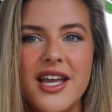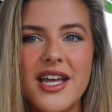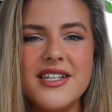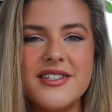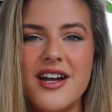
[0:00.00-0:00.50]

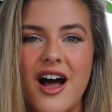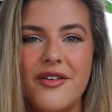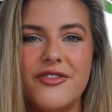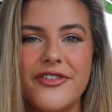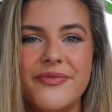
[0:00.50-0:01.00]
it's
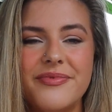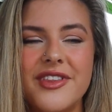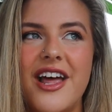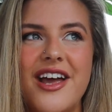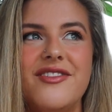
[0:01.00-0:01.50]
tough.
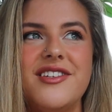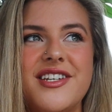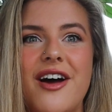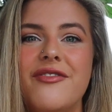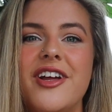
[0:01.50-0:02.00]
Life is tough,